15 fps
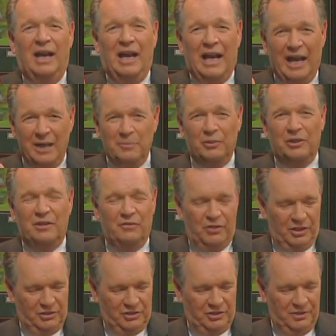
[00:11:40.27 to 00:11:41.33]
I believe
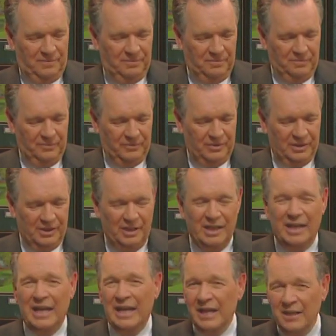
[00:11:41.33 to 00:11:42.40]
this
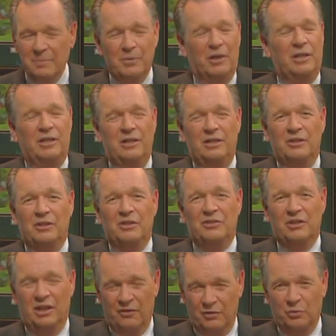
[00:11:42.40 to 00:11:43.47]
Anybody
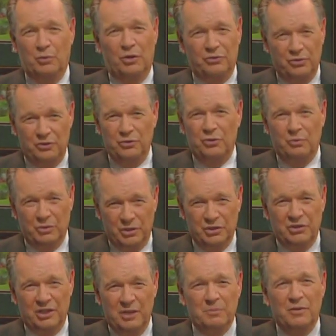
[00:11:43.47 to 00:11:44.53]
that's ever worked with you in real
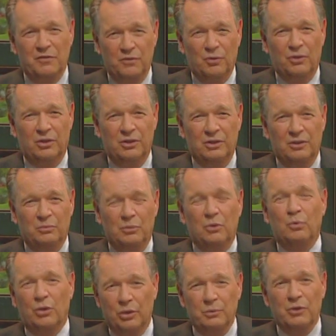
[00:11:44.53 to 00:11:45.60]
estate before
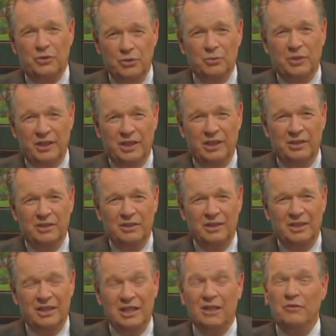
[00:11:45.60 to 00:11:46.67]
will work with you again
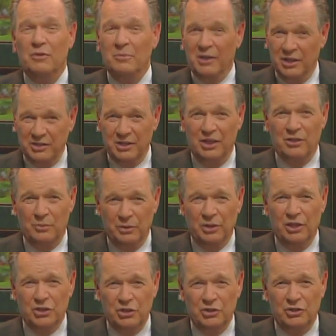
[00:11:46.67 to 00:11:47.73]
if you maintain the
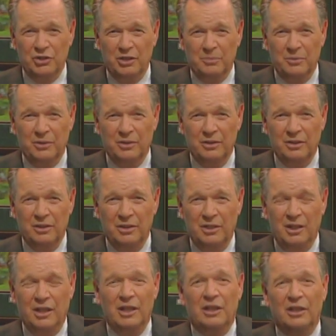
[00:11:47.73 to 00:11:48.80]
relationship.
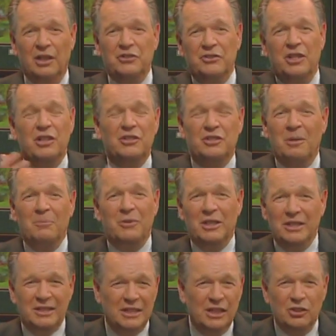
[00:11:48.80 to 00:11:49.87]
Let's say
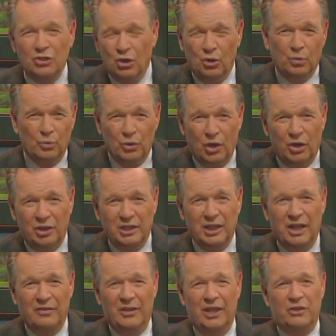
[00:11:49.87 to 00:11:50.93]
something did go wrong
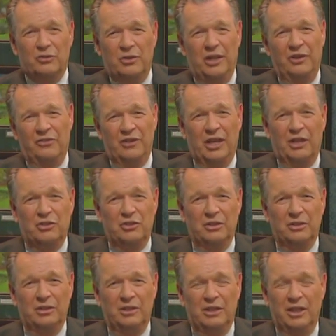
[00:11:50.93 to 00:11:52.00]
on that
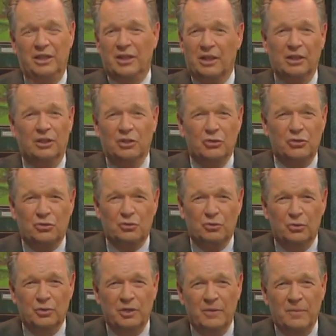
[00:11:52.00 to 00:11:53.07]
transaction. It got a little
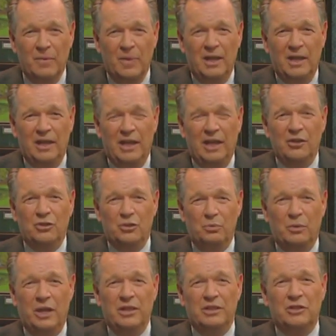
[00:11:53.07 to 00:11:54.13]
screwy. And you
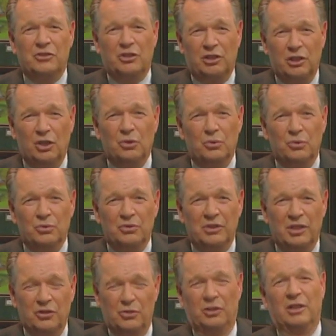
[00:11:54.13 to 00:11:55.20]
wait and it's closed
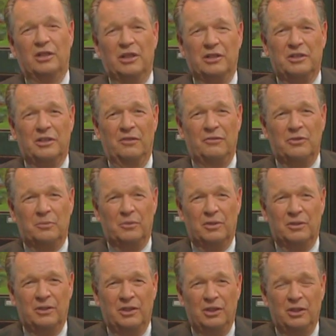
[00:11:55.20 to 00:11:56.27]
and you're a little
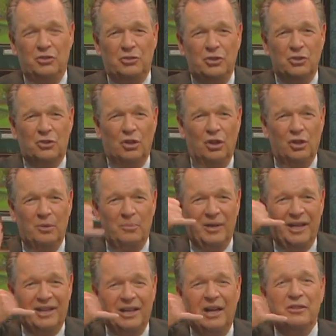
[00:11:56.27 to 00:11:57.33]
uncomfortable. So you call them
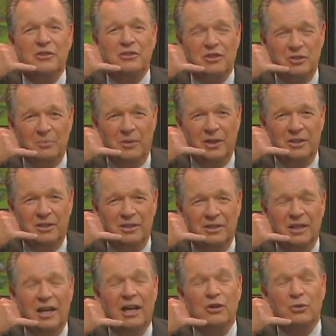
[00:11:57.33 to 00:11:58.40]
back. Hi, this is Mike.
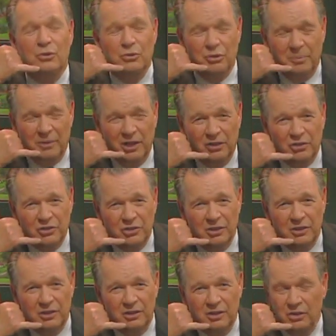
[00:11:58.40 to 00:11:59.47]
I owe you an
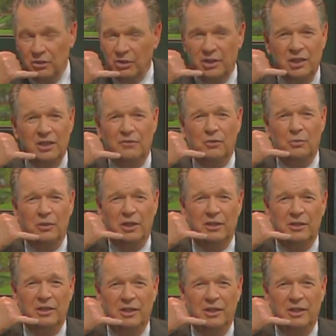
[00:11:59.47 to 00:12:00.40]
apology. You're kidding for what?